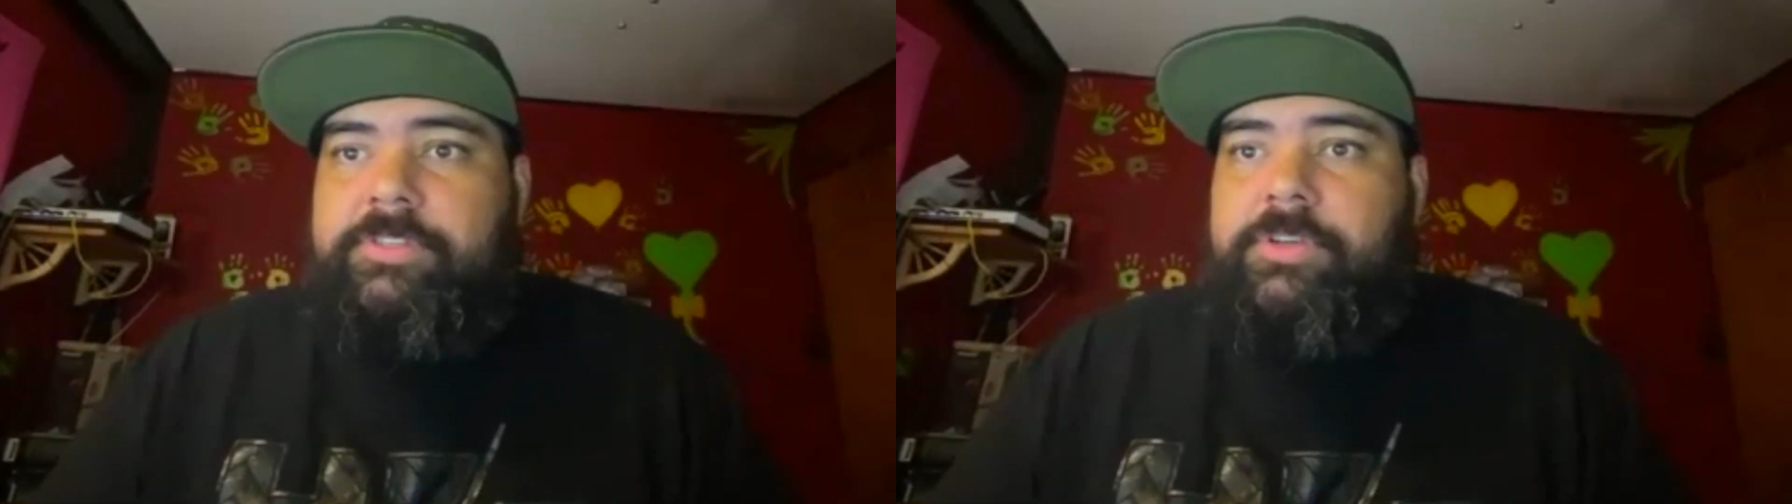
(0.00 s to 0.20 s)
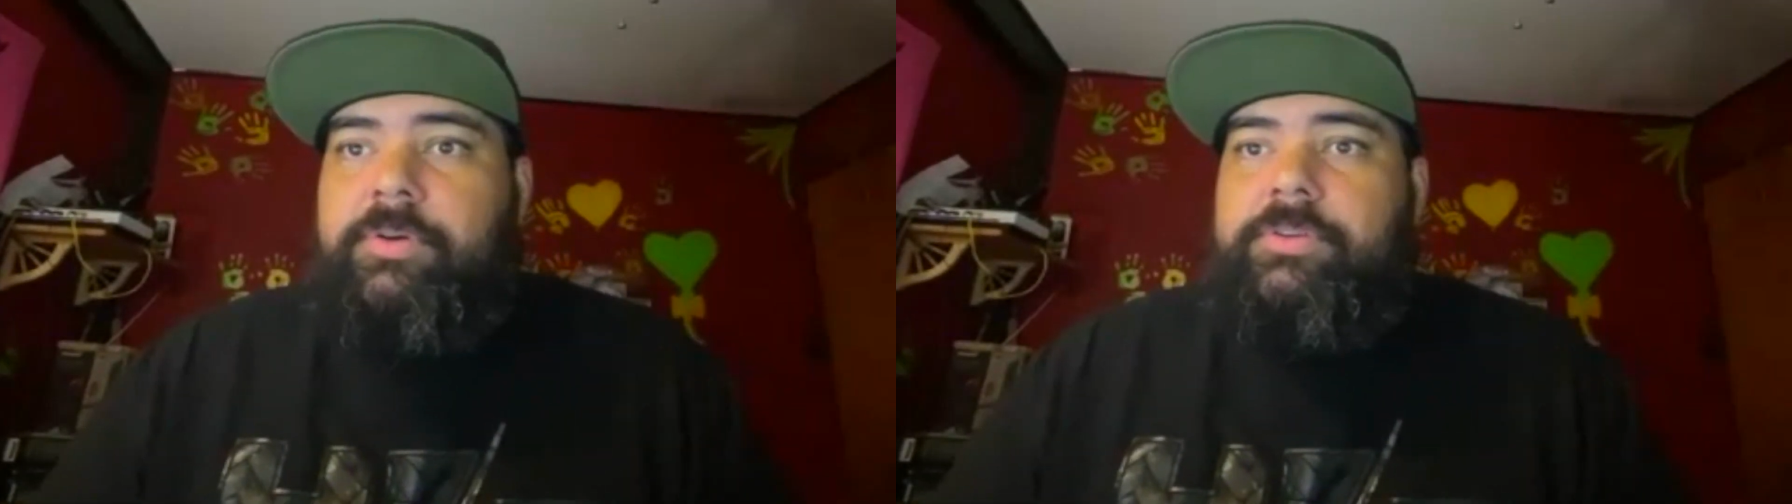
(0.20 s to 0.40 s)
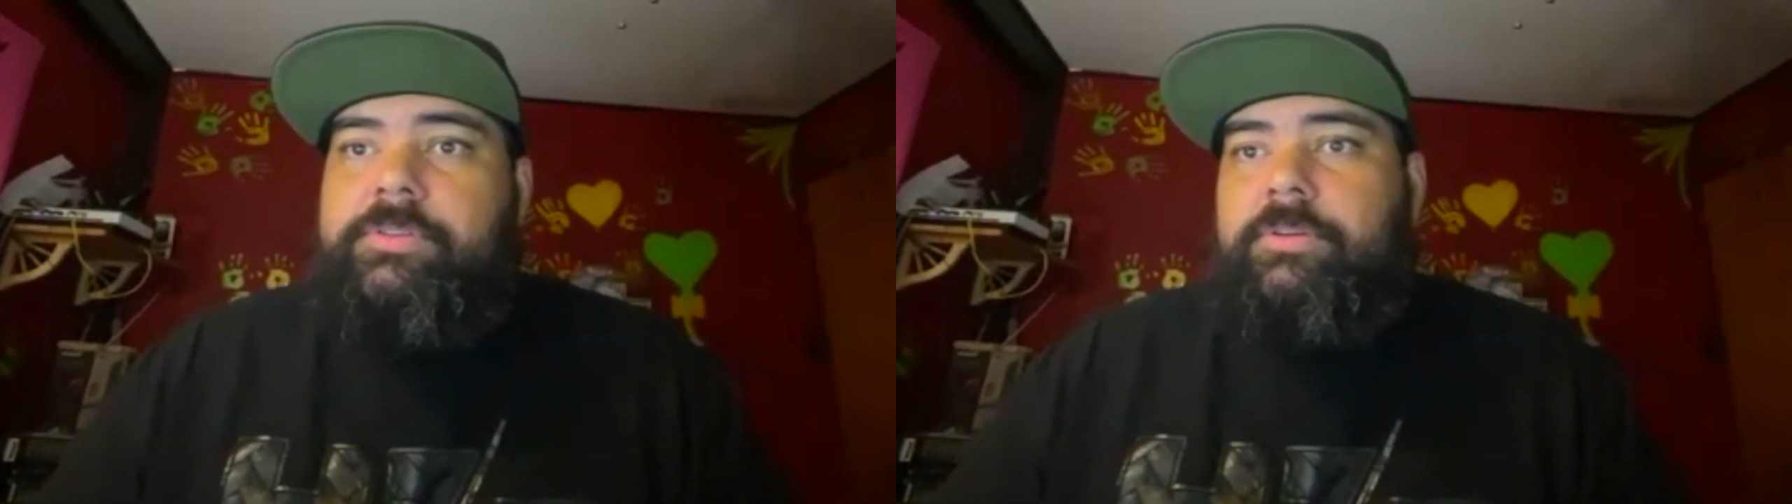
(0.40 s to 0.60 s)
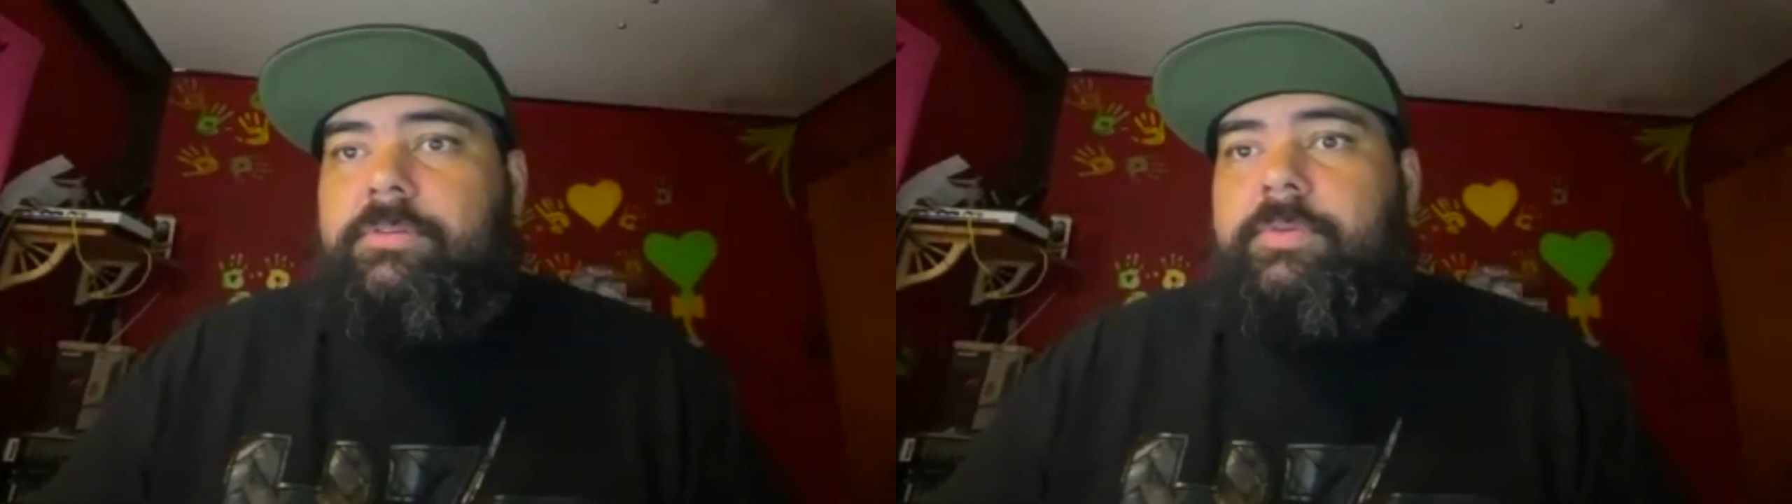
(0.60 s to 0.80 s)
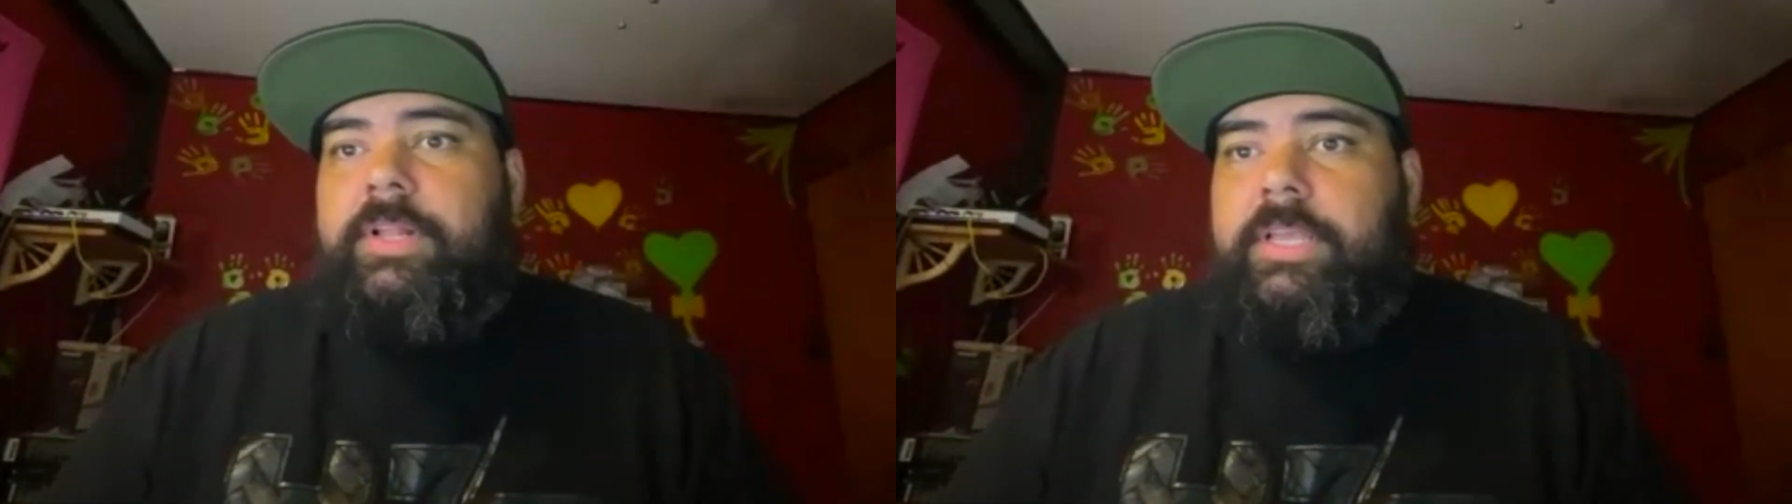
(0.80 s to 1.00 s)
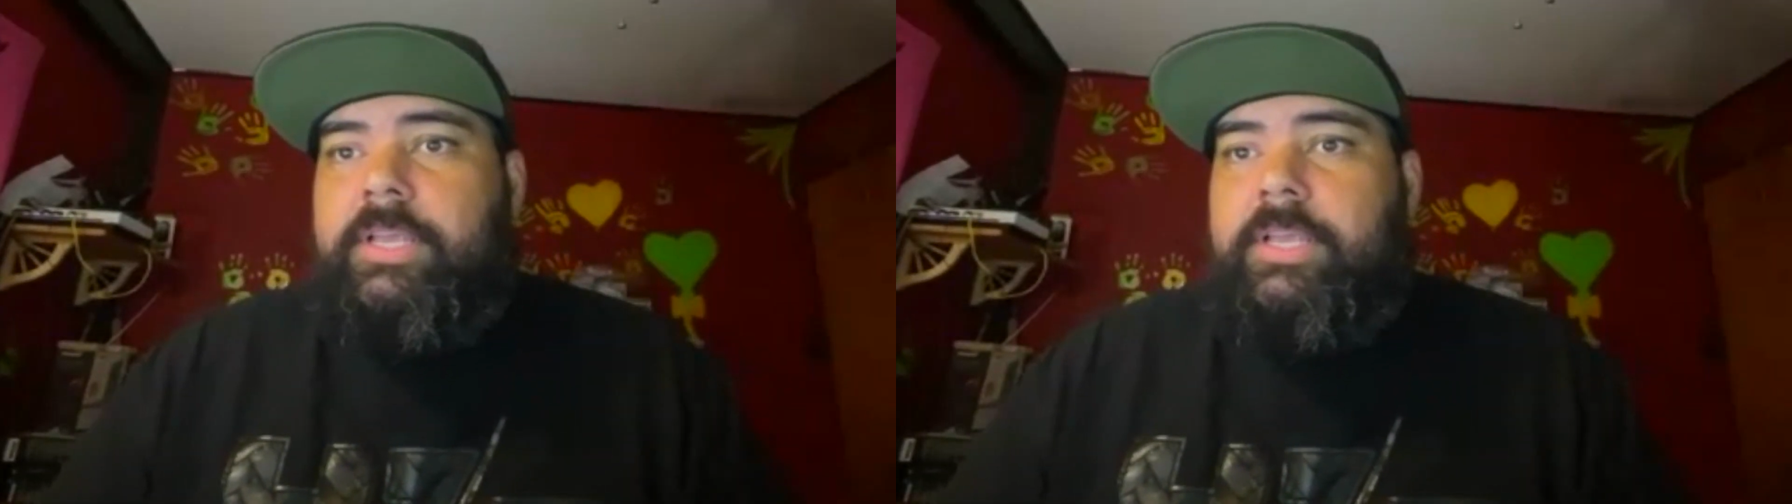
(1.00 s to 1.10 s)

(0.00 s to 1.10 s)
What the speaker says: So really,